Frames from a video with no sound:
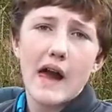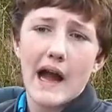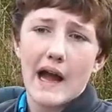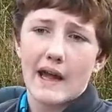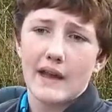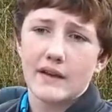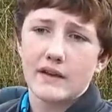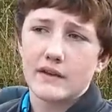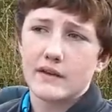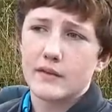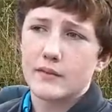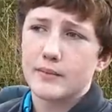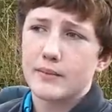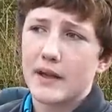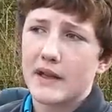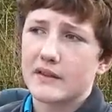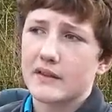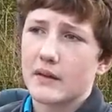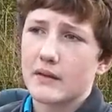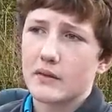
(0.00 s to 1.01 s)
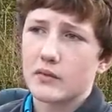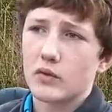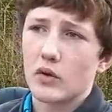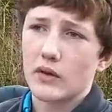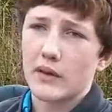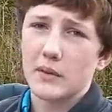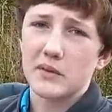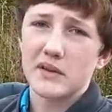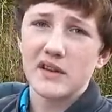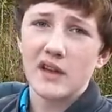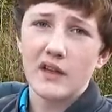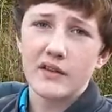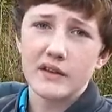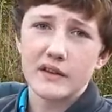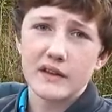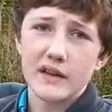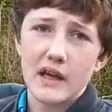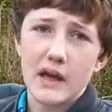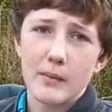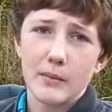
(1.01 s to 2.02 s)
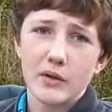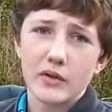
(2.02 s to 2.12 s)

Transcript: and picked up the rod. There was nothing there,